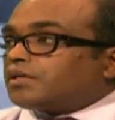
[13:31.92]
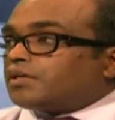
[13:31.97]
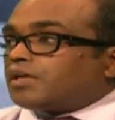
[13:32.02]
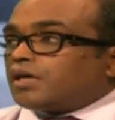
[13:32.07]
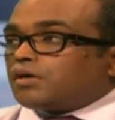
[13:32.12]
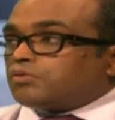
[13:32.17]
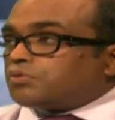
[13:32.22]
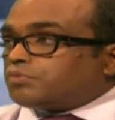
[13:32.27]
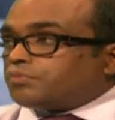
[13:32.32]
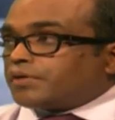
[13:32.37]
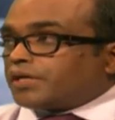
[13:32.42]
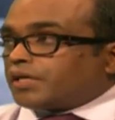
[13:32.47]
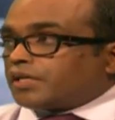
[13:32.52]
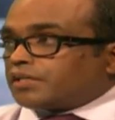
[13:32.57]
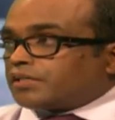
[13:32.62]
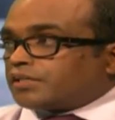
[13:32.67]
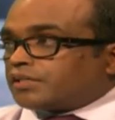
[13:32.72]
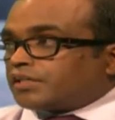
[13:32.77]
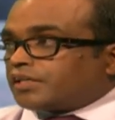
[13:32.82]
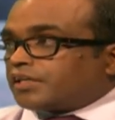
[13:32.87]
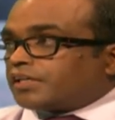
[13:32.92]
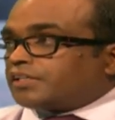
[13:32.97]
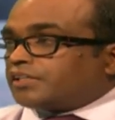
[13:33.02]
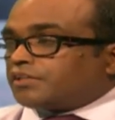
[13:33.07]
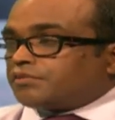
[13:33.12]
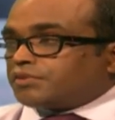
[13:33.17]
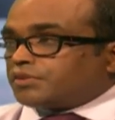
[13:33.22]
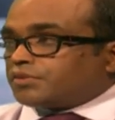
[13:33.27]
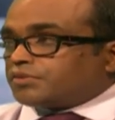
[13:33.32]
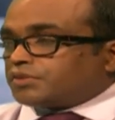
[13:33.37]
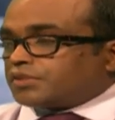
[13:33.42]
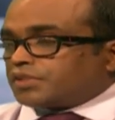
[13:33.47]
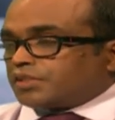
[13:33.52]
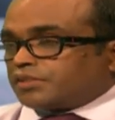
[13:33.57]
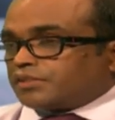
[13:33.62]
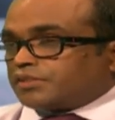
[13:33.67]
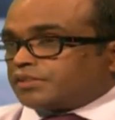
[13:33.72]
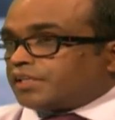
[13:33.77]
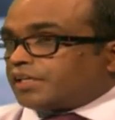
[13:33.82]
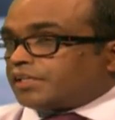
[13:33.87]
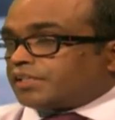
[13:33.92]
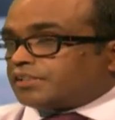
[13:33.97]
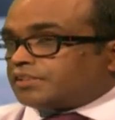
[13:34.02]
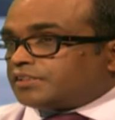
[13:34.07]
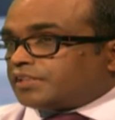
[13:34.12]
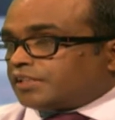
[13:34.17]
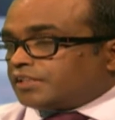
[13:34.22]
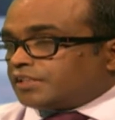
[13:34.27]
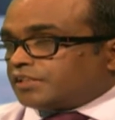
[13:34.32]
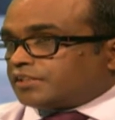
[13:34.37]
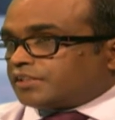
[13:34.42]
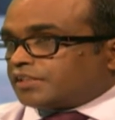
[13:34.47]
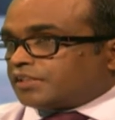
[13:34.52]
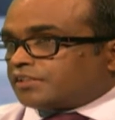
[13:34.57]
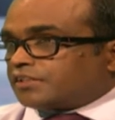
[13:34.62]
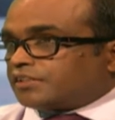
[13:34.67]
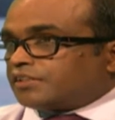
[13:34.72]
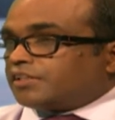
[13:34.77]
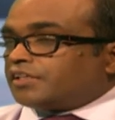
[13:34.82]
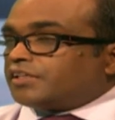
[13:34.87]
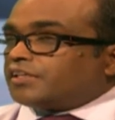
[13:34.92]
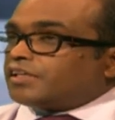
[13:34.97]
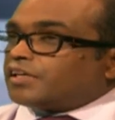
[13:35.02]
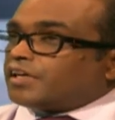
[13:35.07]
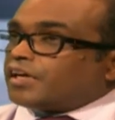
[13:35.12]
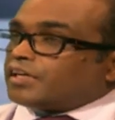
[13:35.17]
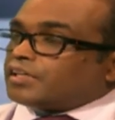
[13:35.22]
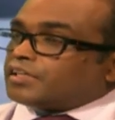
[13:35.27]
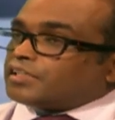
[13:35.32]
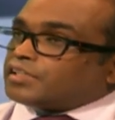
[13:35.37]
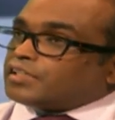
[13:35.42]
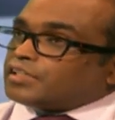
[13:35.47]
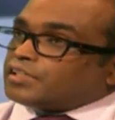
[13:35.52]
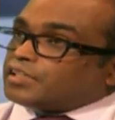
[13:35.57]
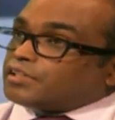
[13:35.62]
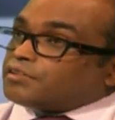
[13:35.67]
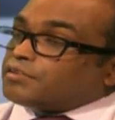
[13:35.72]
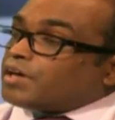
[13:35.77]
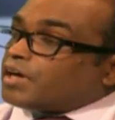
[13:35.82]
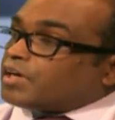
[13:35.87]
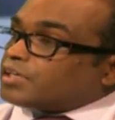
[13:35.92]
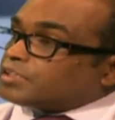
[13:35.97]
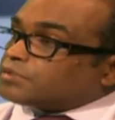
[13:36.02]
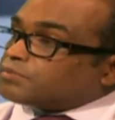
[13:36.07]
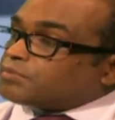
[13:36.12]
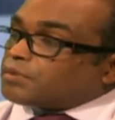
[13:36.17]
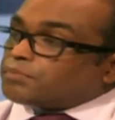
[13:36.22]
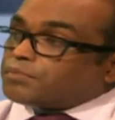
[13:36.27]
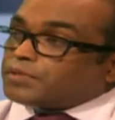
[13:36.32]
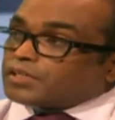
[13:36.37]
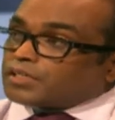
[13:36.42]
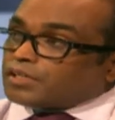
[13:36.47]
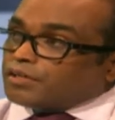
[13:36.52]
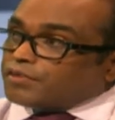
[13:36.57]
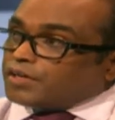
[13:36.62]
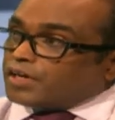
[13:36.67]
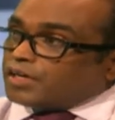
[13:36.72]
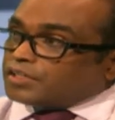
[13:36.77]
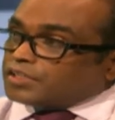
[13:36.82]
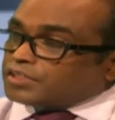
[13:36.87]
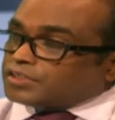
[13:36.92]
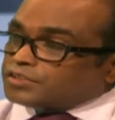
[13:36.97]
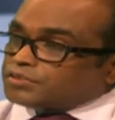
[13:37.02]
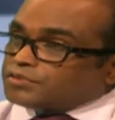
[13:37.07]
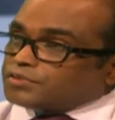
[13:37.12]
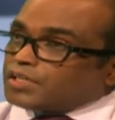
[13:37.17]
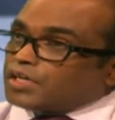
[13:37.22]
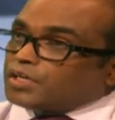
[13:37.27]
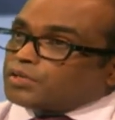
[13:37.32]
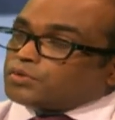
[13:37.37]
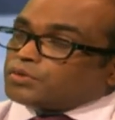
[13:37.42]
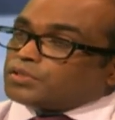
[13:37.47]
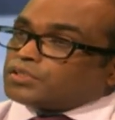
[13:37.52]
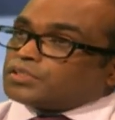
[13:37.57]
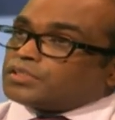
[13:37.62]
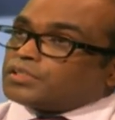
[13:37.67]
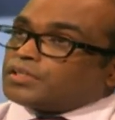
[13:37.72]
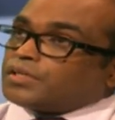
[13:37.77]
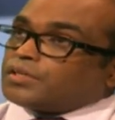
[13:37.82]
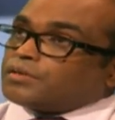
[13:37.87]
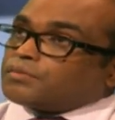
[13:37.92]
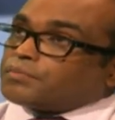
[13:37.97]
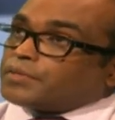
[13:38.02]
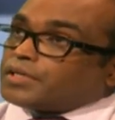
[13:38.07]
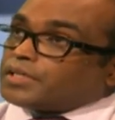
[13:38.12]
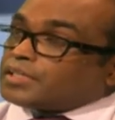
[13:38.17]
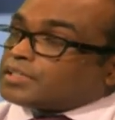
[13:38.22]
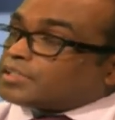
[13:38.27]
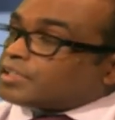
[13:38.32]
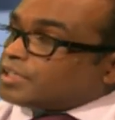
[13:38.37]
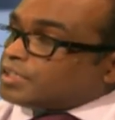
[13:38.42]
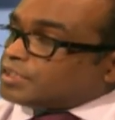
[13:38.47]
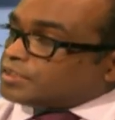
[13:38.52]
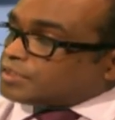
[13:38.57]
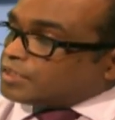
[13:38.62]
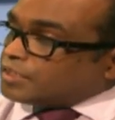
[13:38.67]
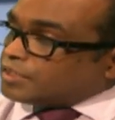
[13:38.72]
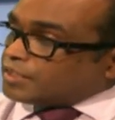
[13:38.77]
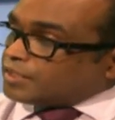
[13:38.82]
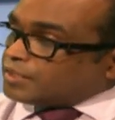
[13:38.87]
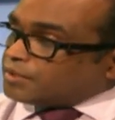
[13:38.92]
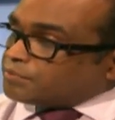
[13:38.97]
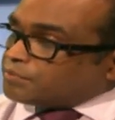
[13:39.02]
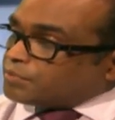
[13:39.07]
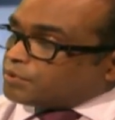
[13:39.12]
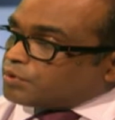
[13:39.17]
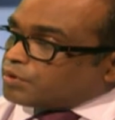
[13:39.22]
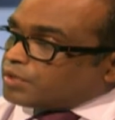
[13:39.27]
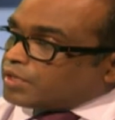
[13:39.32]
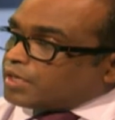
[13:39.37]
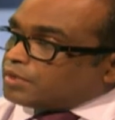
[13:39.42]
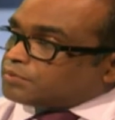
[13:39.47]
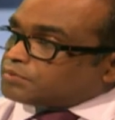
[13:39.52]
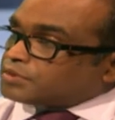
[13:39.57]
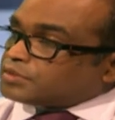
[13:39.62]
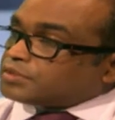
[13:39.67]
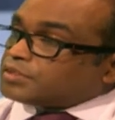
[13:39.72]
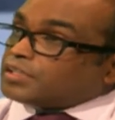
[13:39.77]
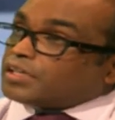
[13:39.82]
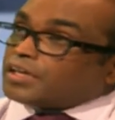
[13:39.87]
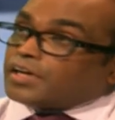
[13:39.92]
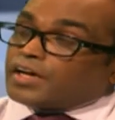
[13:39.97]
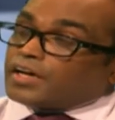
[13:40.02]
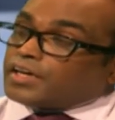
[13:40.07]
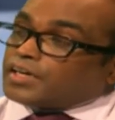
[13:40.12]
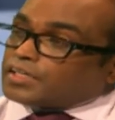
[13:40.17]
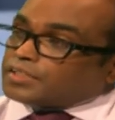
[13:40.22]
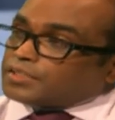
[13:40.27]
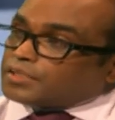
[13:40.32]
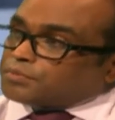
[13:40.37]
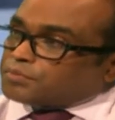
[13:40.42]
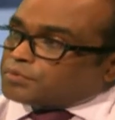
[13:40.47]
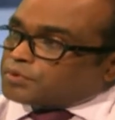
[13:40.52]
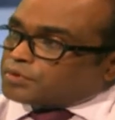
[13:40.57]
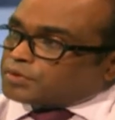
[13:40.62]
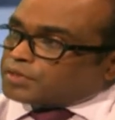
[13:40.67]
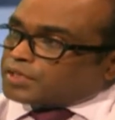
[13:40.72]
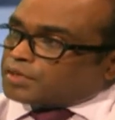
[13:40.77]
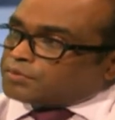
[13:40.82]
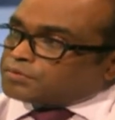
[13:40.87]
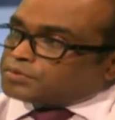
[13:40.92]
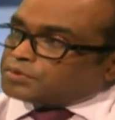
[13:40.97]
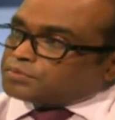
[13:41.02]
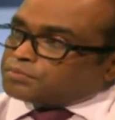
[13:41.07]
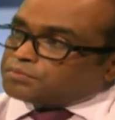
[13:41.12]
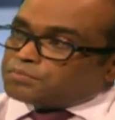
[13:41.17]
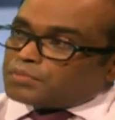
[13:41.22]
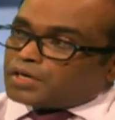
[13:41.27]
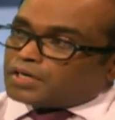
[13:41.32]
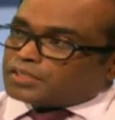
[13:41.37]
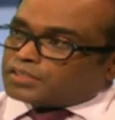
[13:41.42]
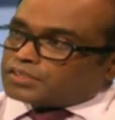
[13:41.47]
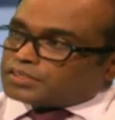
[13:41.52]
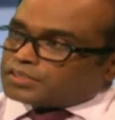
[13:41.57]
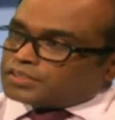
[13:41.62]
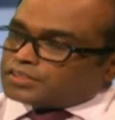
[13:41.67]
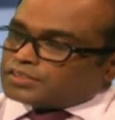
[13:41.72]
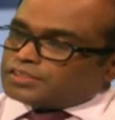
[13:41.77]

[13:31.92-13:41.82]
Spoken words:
outbreak in the future. That is other thing. And awareness, public awareness, we are doing many clinician training programs and other programs. But